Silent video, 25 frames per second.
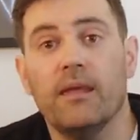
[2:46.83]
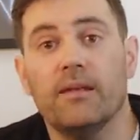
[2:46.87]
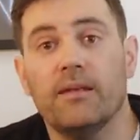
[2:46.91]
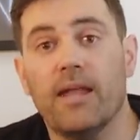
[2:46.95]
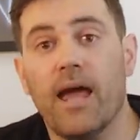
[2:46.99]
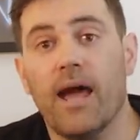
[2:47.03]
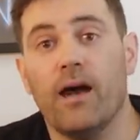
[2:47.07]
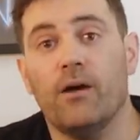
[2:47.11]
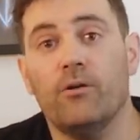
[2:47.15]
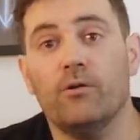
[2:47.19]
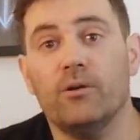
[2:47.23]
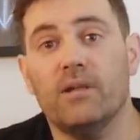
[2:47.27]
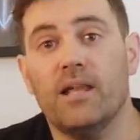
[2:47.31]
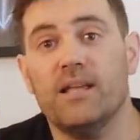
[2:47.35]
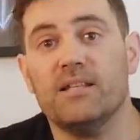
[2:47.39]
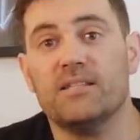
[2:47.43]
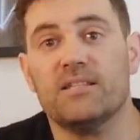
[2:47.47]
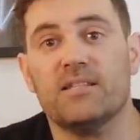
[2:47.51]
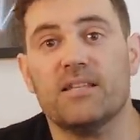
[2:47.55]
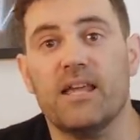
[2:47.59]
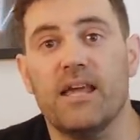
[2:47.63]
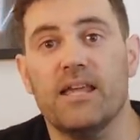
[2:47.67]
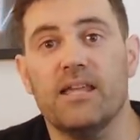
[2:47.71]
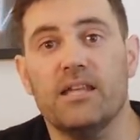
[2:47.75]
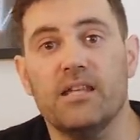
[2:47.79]
Now, let's
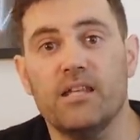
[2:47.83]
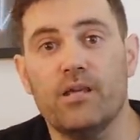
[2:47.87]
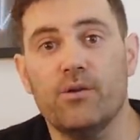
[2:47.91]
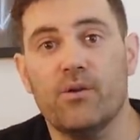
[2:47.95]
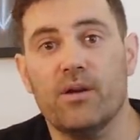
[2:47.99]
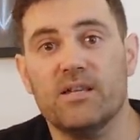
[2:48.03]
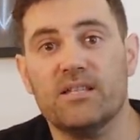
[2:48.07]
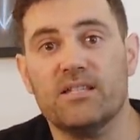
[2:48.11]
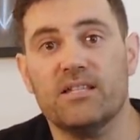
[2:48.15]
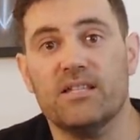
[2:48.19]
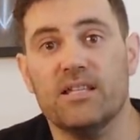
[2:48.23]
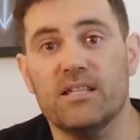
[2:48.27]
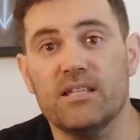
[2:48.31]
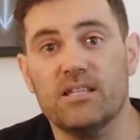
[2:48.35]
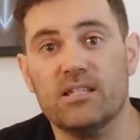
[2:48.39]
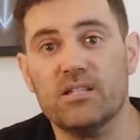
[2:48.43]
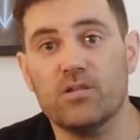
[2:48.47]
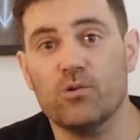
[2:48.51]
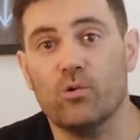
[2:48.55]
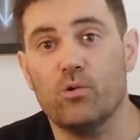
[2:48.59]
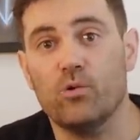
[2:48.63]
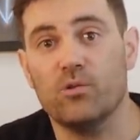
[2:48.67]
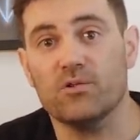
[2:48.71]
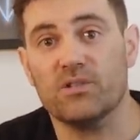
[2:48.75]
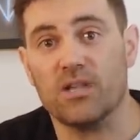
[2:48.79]
say UST
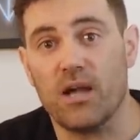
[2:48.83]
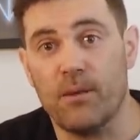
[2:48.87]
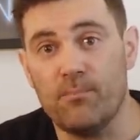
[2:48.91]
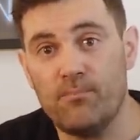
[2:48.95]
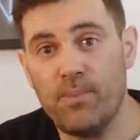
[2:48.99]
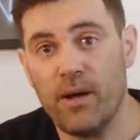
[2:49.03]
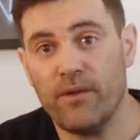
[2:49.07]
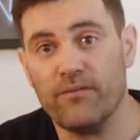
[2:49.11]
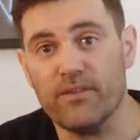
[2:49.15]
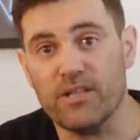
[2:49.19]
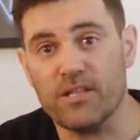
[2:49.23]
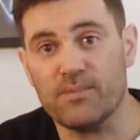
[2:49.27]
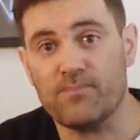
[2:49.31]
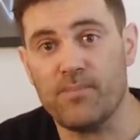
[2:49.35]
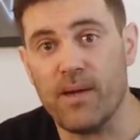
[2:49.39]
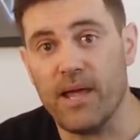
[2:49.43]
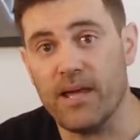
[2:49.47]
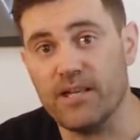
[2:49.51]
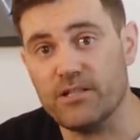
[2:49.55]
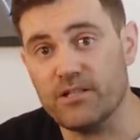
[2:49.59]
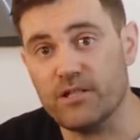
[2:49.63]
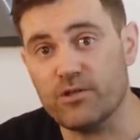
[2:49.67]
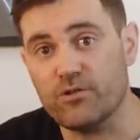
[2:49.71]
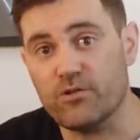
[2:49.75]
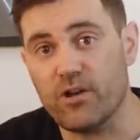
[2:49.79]
soars above its
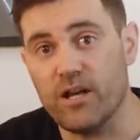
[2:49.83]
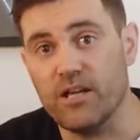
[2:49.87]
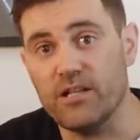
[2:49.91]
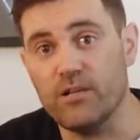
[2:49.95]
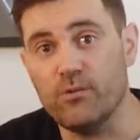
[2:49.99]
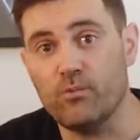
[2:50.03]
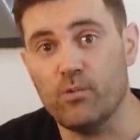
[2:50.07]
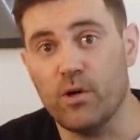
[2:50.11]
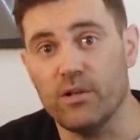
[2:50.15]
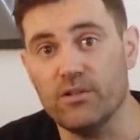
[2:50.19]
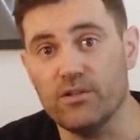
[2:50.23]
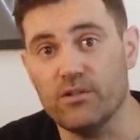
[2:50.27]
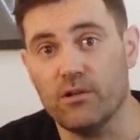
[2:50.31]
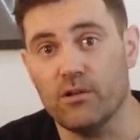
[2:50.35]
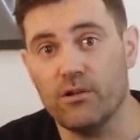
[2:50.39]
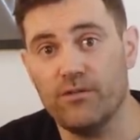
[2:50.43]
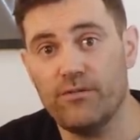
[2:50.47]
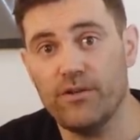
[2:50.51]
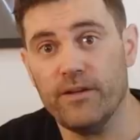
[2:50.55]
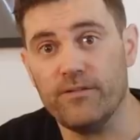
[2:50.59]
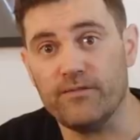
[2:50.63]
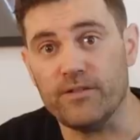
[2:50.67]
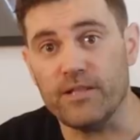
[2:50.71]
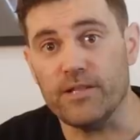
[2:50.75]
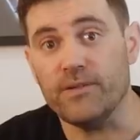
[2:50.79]
peg to trade at
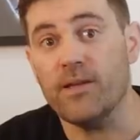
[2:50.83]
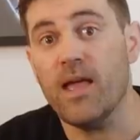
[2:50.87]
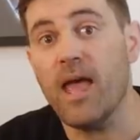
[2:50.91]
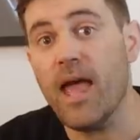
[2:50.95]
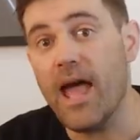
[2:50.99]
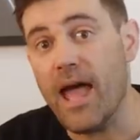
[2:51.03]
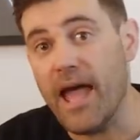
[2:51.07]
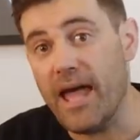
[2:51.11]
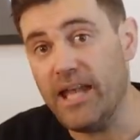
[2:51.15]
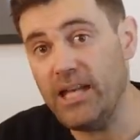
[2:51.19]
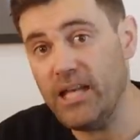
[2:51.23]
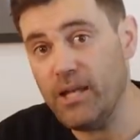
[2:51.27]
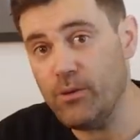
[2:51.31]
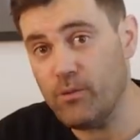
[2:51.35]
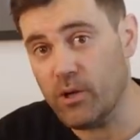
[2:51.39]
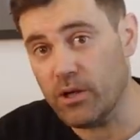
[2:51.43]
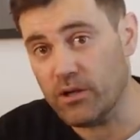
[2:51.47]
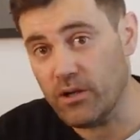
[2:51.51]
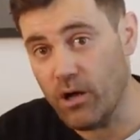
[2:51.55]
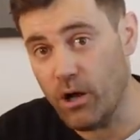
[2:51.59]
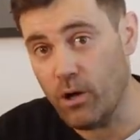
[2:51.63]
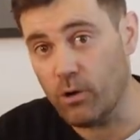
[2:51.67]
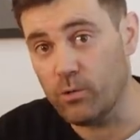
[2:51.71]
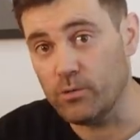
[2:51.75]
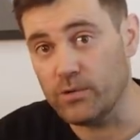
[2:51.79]
$1.50.
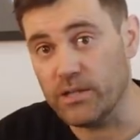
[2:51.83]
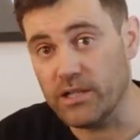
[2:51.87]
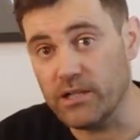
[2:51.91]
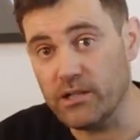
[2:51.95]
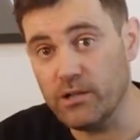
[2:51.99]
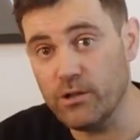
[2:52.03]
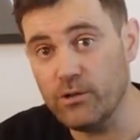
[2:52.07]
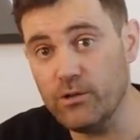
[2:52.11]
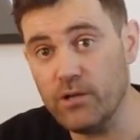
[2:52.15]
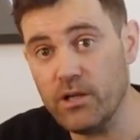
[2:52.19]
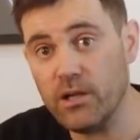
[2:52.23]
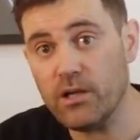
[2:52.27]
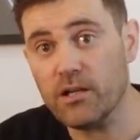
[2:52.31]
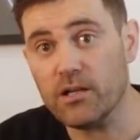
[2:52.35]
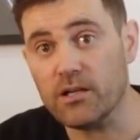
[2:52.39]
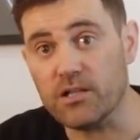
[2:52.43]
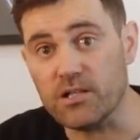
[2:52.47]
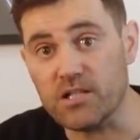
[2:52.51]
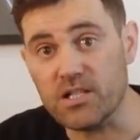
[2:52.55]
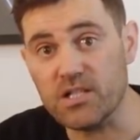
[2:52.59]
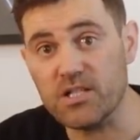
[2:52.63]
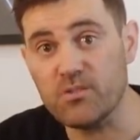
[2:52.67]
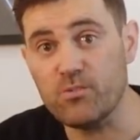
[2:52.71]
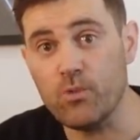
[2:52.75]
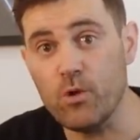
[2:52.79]
Anyone holding Luna
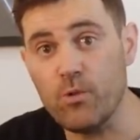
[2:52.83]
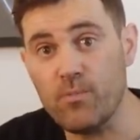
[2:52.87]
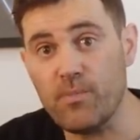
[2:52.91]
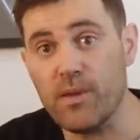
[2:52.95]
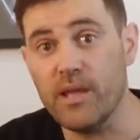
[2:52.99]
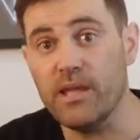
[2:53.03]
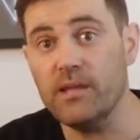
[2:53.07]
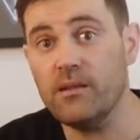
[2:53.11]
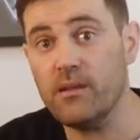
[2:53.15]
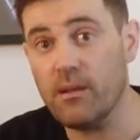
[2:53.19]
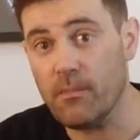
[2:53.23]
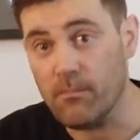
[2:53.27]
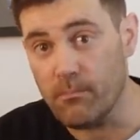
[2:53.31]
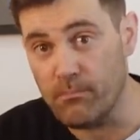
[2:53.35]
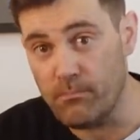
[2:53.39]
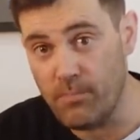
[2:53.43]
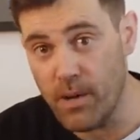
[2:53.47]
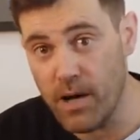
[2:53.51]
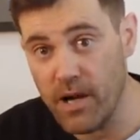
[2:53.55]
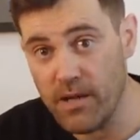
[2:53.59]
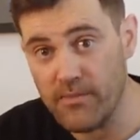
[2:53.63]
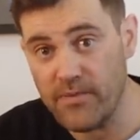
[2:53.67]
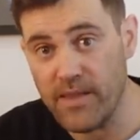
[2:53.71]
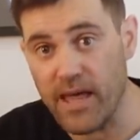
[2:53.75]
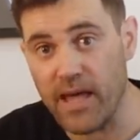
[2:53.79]
can swoop in,
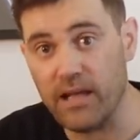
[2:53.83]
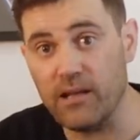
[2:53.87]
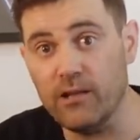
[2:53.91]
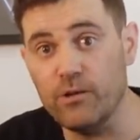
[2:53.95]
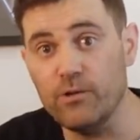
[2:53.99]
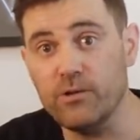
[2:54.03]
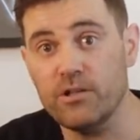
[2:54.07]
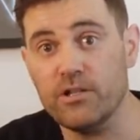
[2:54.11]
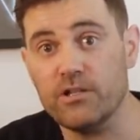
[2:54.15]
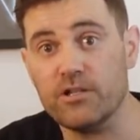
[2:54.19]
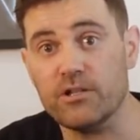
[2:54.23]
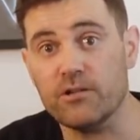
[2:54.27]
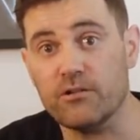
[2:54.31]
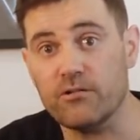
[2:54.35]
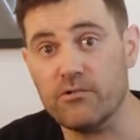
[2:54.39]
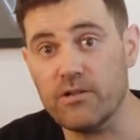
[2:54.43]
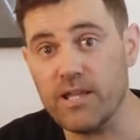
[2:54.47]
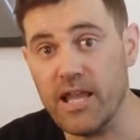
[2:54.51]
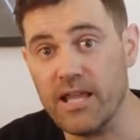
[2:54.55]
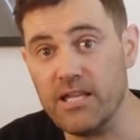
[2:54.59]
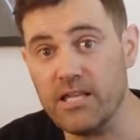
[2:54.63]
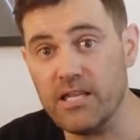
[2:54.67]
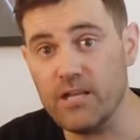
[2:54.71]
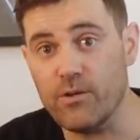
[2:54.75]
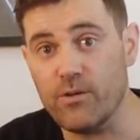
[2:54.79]
burn that Luna to
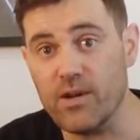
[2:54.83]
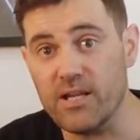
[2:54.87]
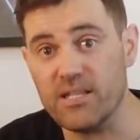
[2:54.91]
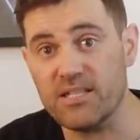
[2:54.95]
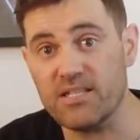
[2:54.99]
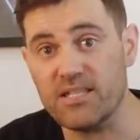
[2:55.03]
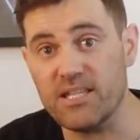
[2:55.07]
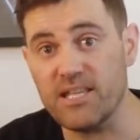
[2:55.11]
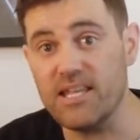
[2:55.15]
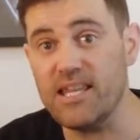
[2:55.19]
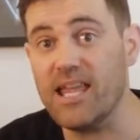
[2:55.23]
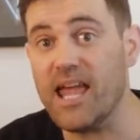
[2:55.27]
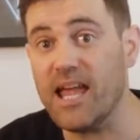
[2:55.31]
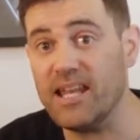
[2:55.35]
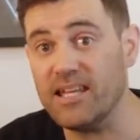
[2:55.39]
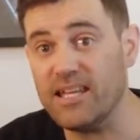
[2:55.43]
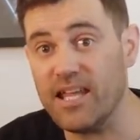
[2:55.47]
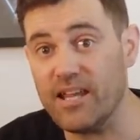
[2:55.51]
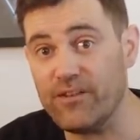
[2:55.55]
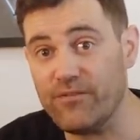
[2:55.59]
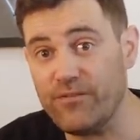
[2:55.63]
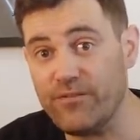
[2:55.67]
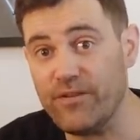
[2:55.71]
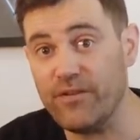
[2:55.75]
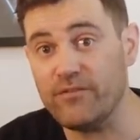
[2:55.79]
create UST, and
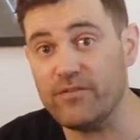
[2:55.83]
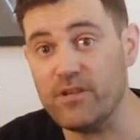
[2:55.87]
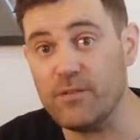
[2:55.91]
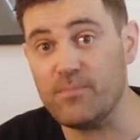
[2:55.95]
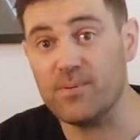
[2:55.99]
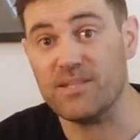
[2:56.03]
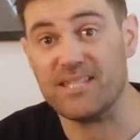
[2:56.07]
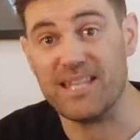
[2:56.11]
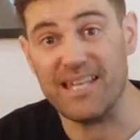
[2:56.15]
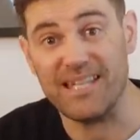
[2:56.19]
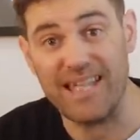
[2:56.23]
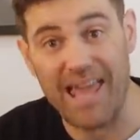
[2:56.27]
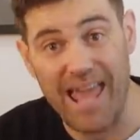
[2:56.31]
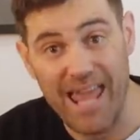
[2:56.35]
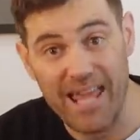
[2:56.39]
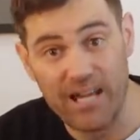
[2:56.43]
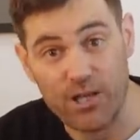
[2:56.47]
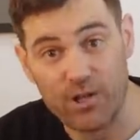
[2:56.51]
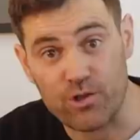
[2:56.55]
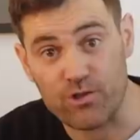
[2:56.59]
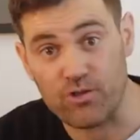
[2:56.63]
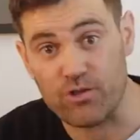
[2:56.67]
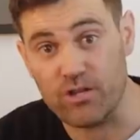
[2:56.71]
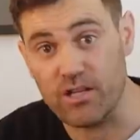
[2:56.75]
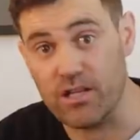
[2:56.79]
get 50%
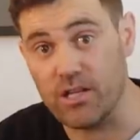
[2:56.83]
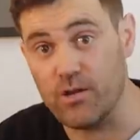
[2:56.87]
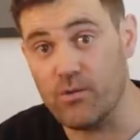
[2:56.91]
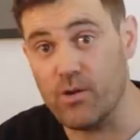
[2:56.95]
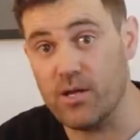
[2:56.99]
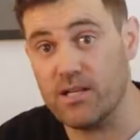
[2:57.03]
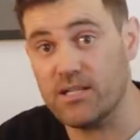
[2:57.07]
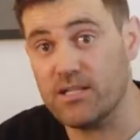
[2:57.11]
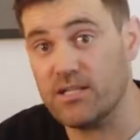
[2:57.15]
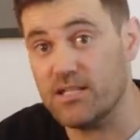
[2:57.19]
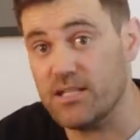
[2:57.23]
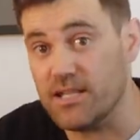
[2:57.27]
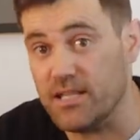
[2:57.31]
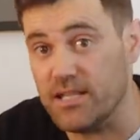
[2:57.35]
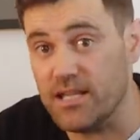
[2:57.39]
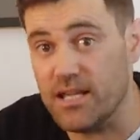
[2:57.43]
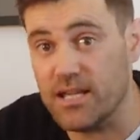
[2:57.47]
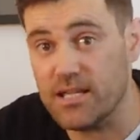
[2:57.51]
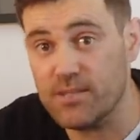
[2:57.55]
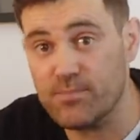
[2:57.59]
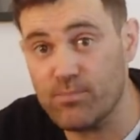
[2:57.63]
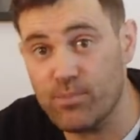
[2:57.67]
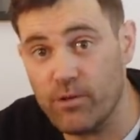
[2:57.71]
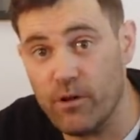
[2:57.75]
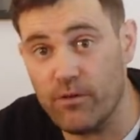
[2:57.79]
extra UST
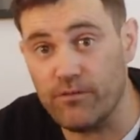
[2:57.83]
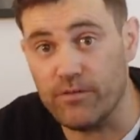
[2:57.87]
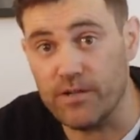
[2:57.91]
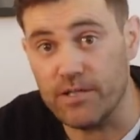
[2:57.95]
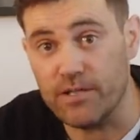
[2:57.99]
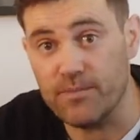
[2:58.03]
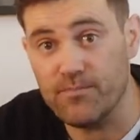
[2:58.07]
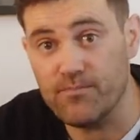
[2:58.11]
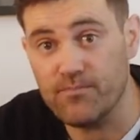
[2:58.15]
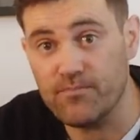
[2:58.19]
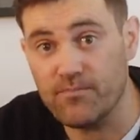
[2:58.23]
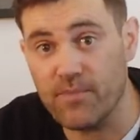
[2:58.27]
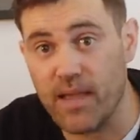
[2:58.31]
as profit.